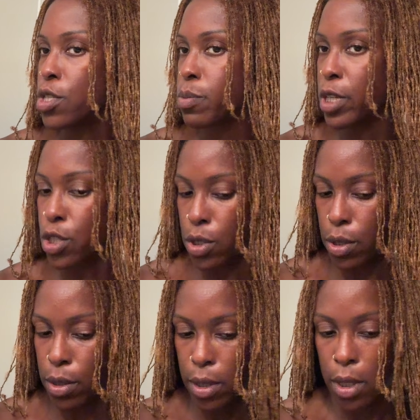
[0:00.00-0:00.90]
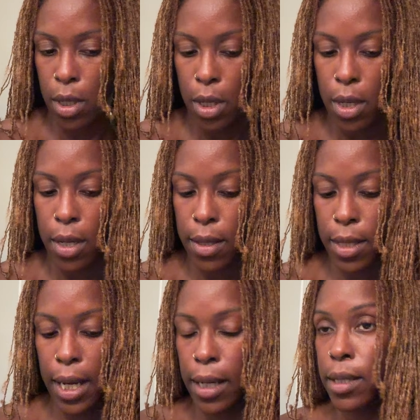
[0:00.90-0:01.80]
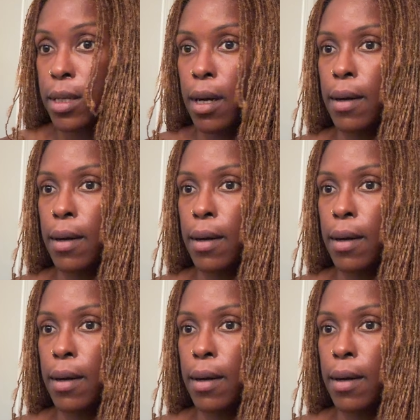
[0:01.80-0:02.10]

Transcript: just make sure that